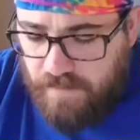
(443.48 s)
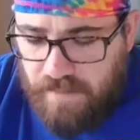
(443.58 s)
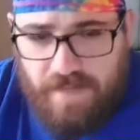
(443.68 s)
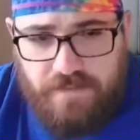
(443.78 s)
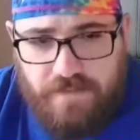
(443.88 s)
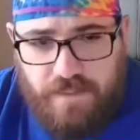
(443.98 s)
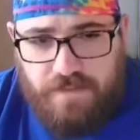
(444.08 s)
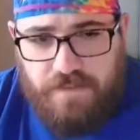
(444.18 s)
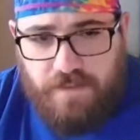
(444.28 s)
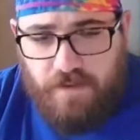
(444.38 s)
Last
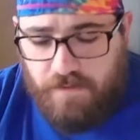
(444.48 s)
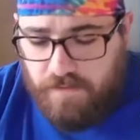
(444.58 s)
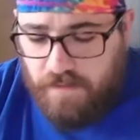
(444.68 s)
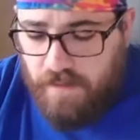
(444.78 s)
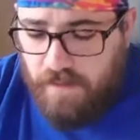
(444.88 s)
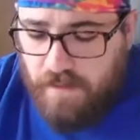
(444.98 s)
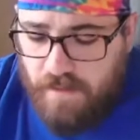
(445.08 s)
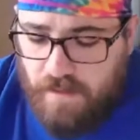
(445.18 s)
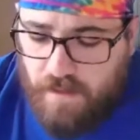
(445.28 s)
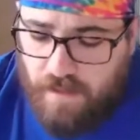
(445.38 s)
I saw,
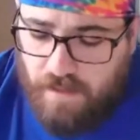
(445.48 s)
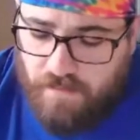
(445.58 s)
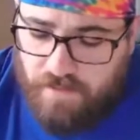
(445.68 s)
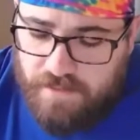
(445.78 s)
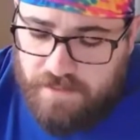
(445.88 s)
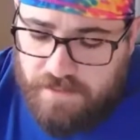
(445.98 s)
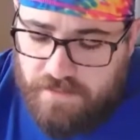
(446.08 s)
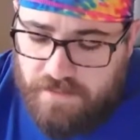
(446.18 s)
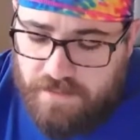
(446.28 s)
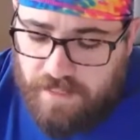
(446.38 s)
and
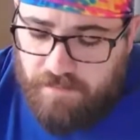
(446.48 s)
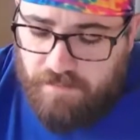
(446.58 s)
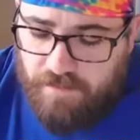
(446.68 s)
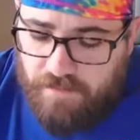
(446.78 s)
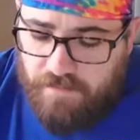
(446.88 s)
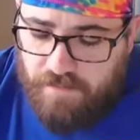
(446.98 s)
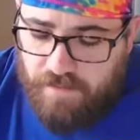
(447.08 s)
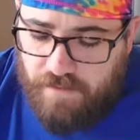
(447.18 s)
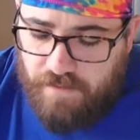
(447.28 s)
since Sammy